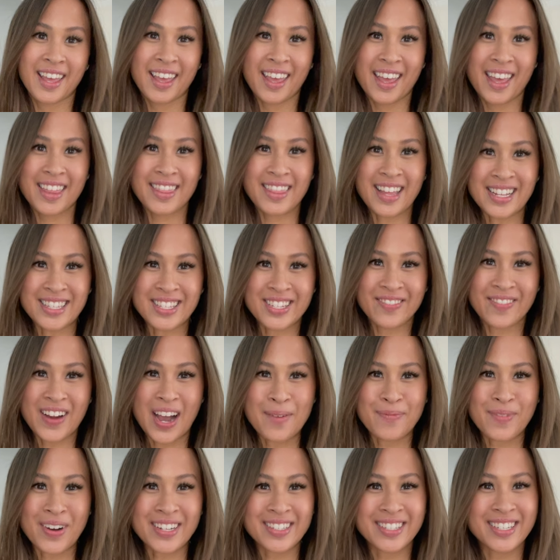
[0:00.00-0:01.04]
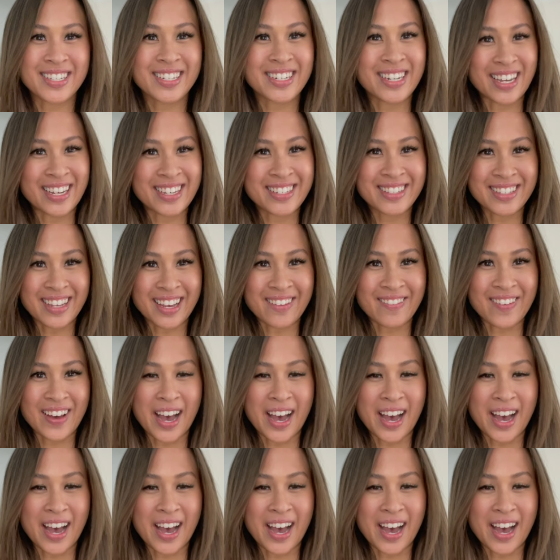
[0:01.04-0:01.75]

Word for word: And that's a wrap on today's life